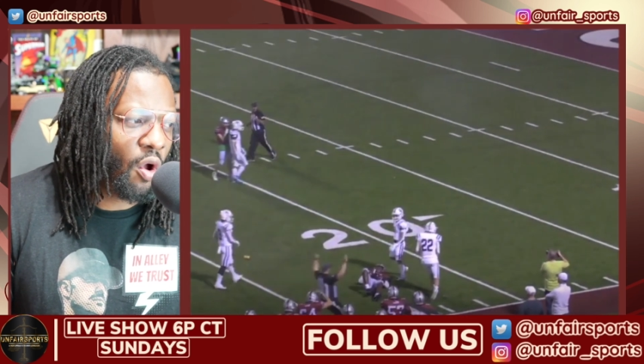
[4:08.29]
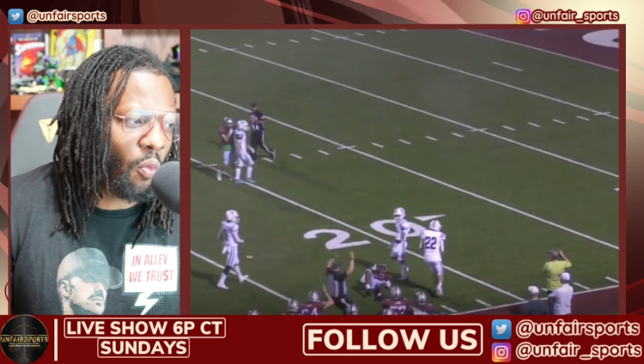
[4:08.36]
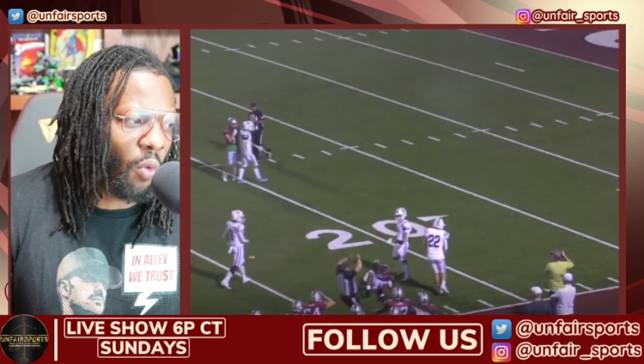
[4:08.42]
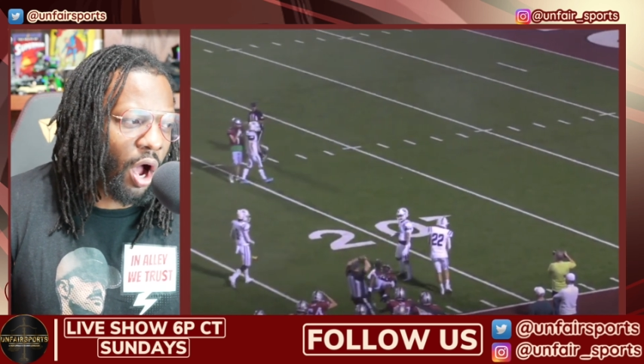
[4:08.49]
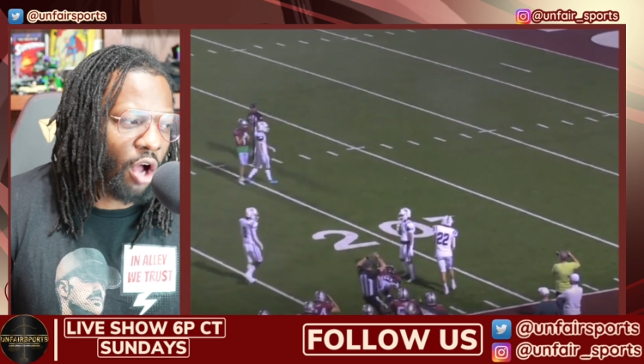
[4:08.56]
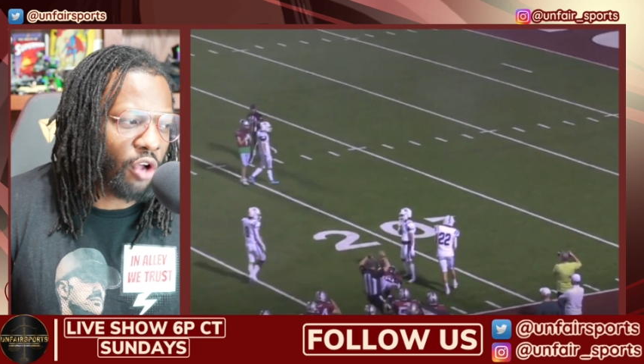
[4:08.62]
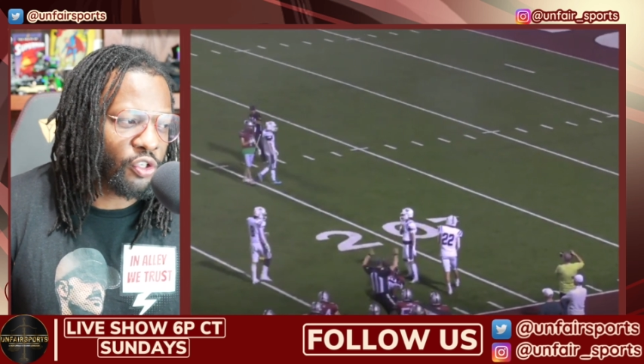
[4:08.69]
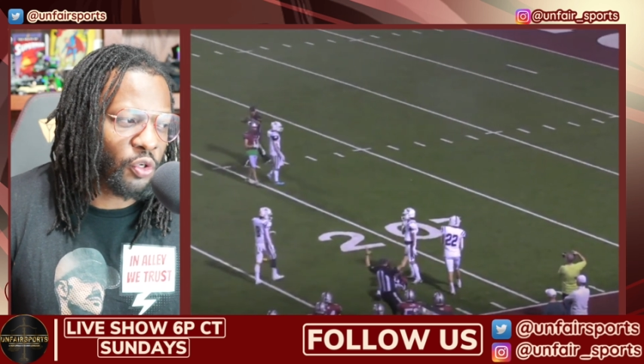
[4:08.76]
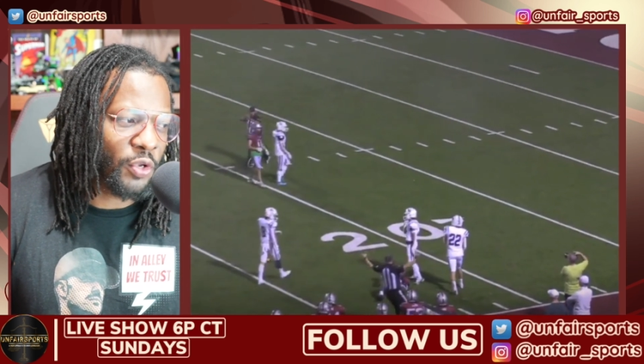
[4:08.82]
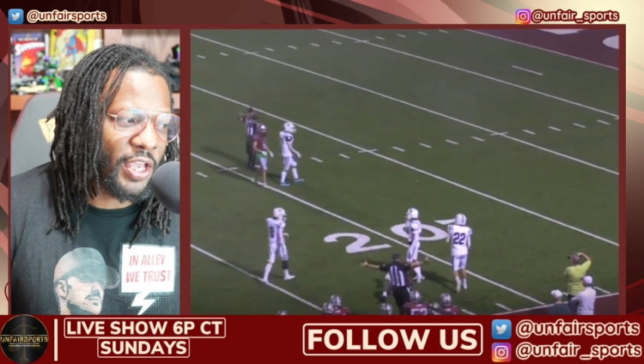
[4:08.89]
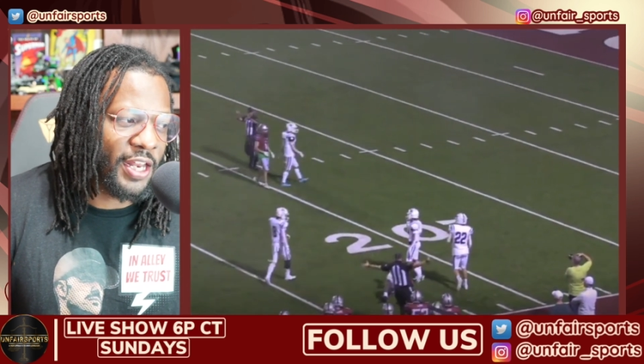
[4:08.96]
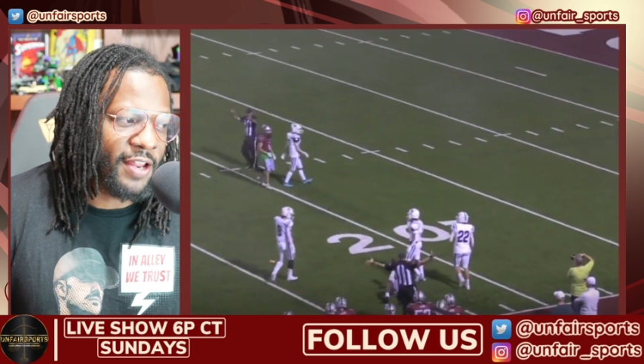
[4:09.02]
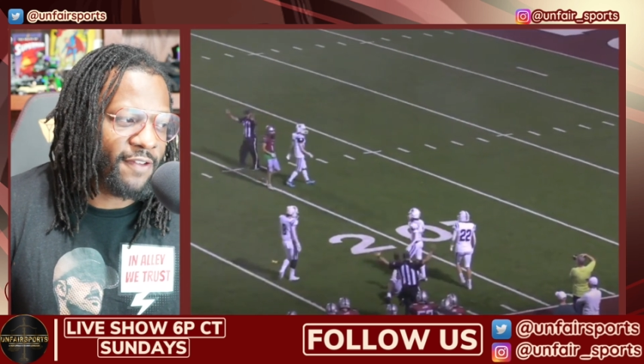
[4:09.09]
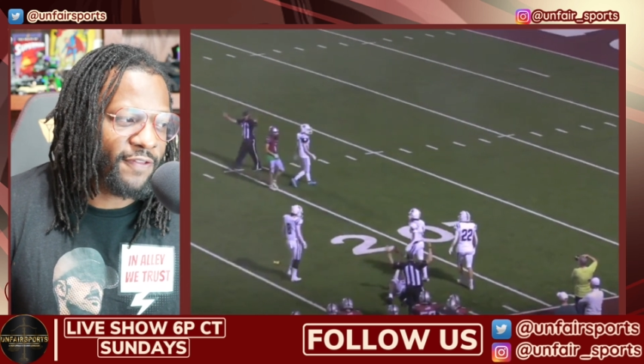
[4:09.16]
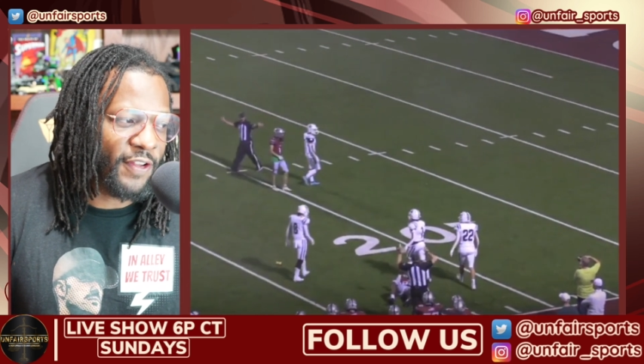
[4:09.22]
while also
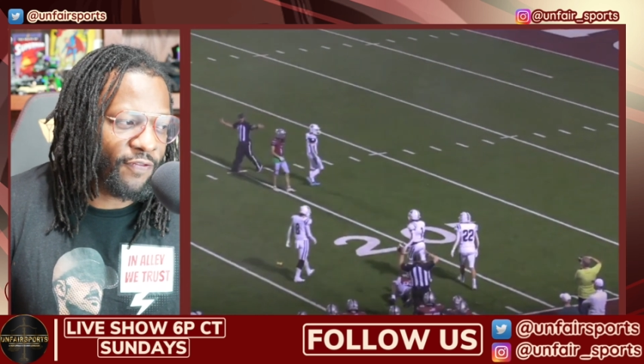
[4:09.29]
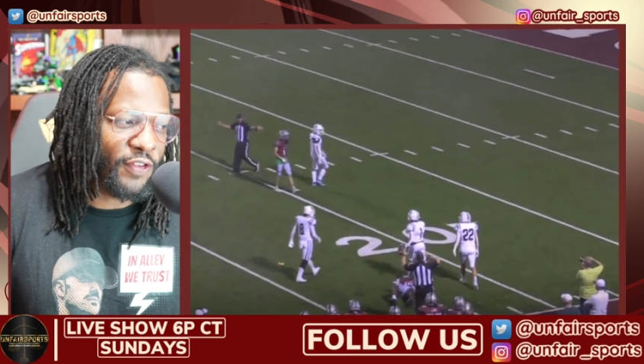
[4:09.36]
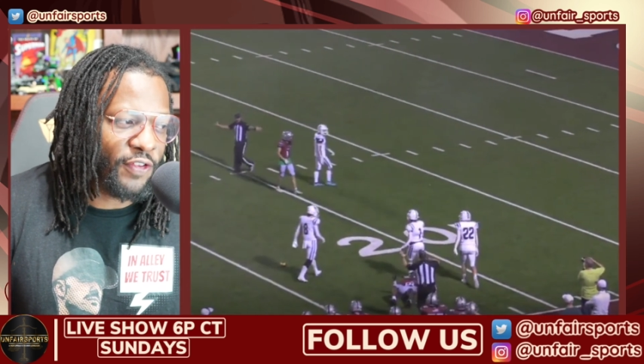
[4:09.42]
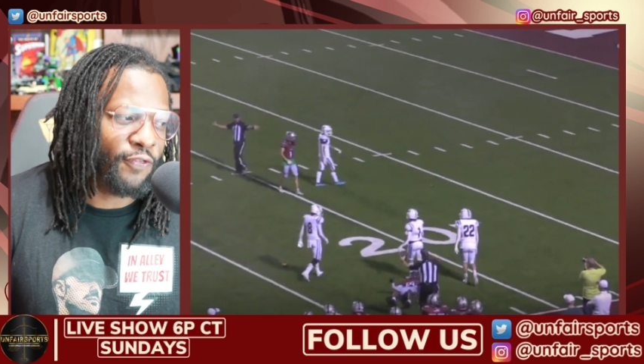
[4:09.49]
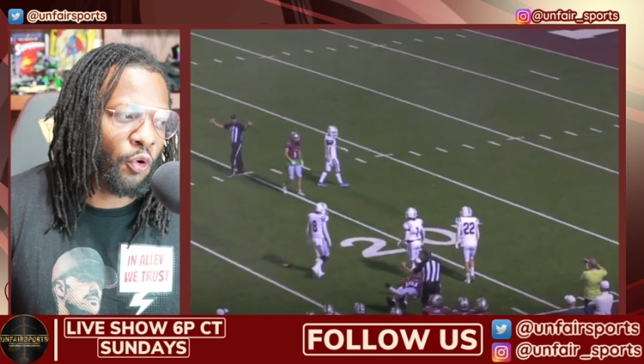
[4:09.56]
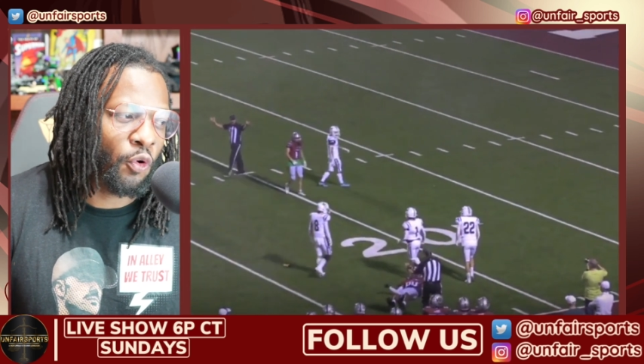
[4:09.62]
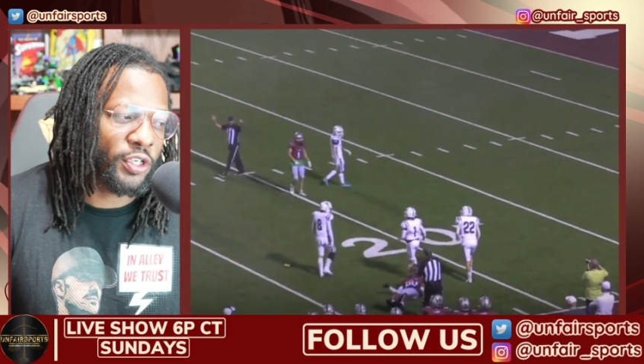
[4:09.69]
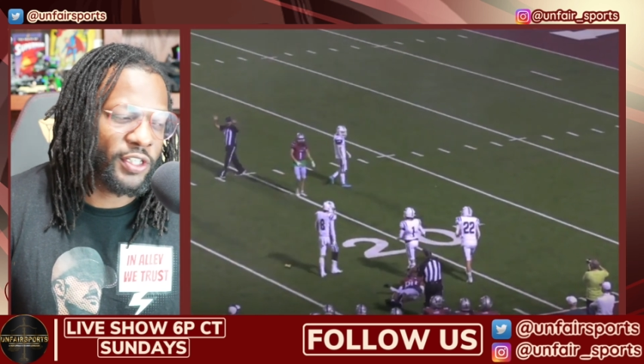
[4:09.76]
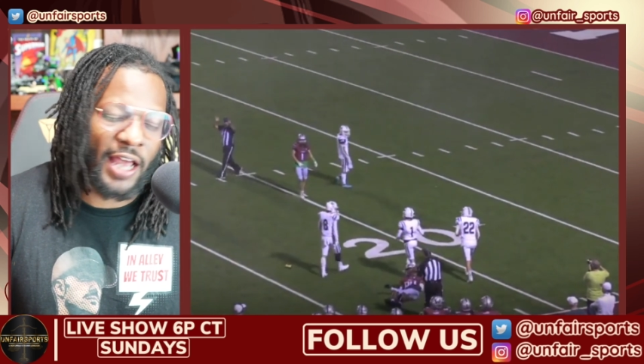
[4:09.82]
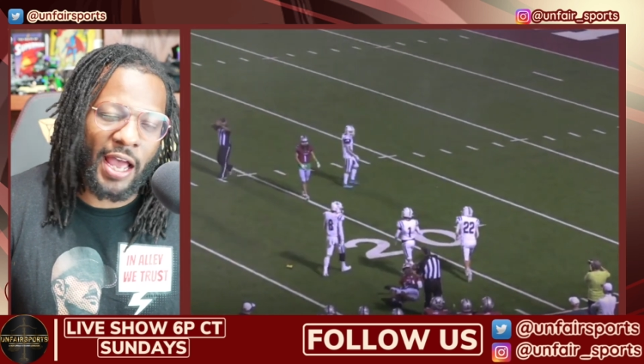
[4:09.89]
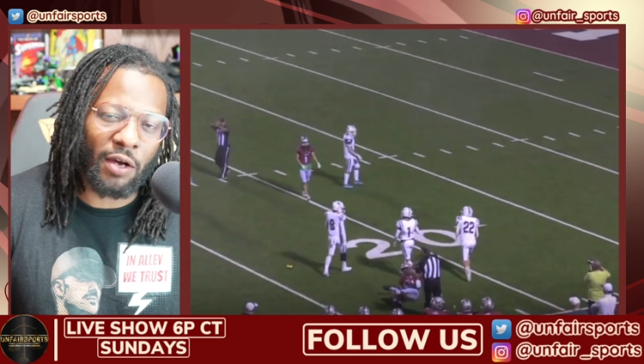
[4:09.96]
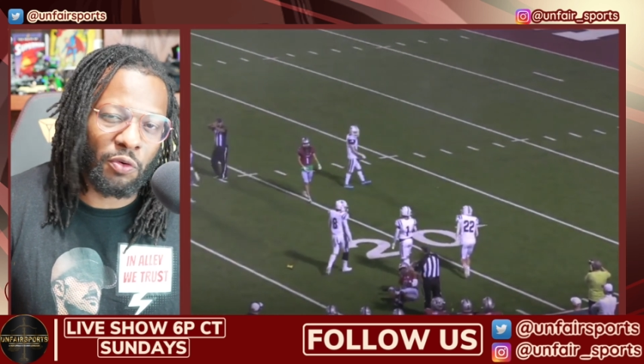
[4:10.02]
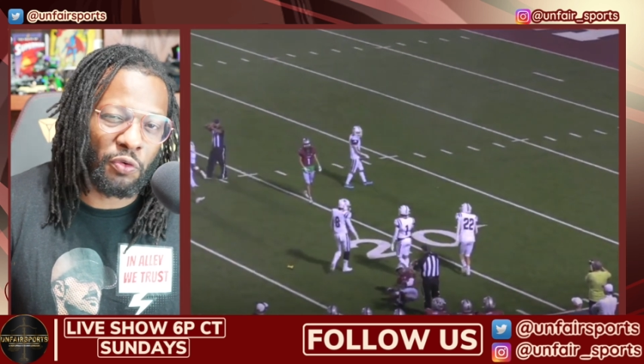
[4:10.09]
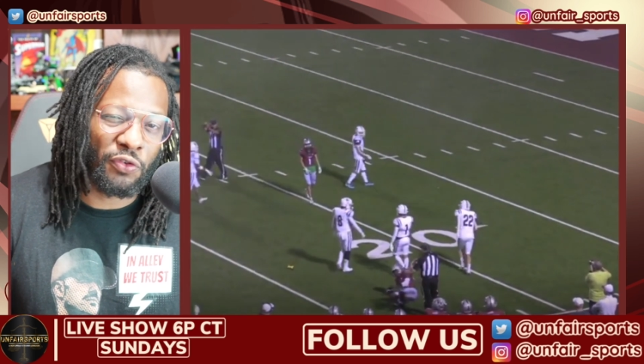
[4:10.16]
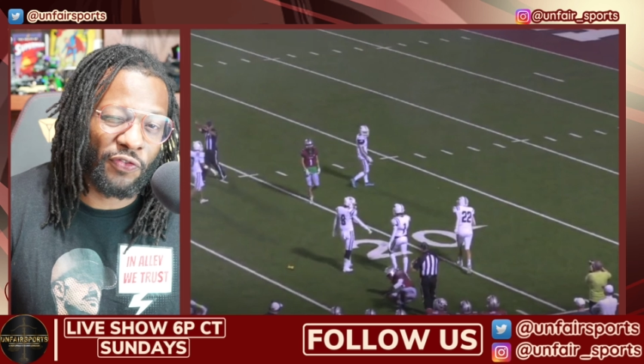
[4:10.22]
getting 54
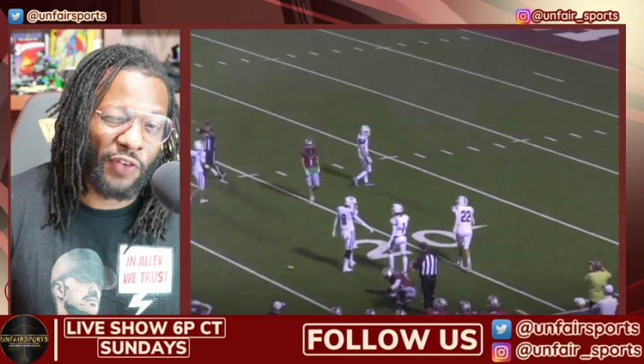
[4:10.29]
tackles,